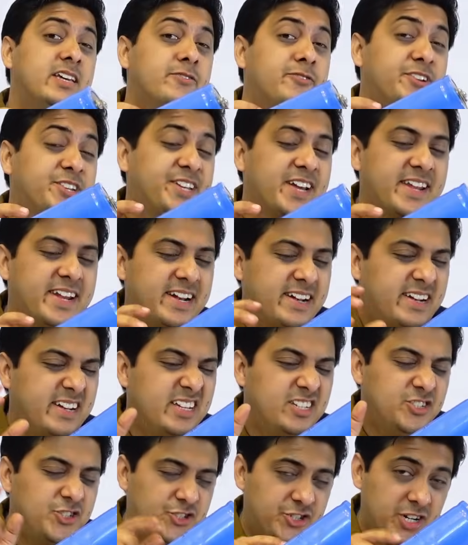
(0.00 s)
if it can at
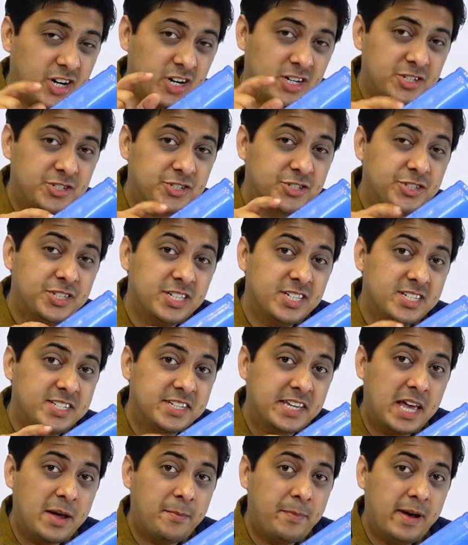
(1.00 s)
least charge this
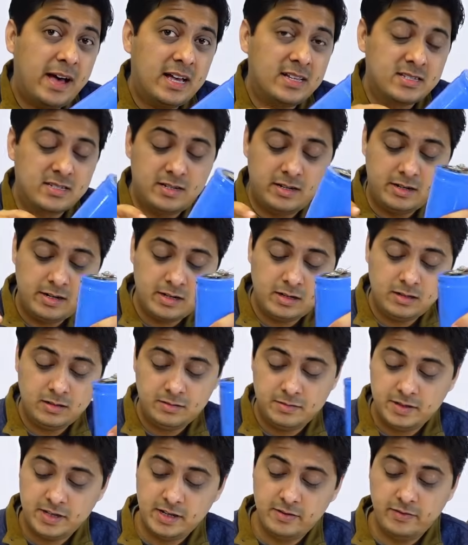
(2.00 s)
capacitor
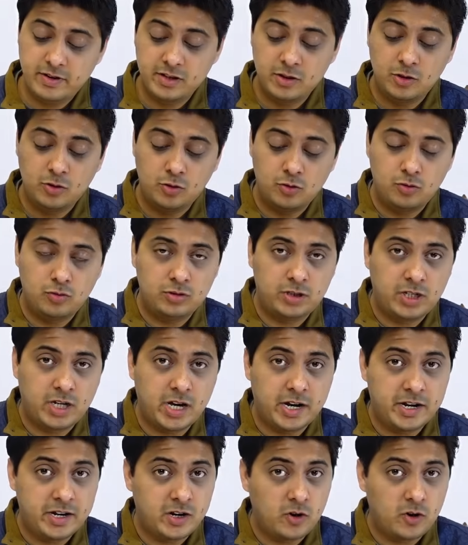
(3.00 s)
even though the current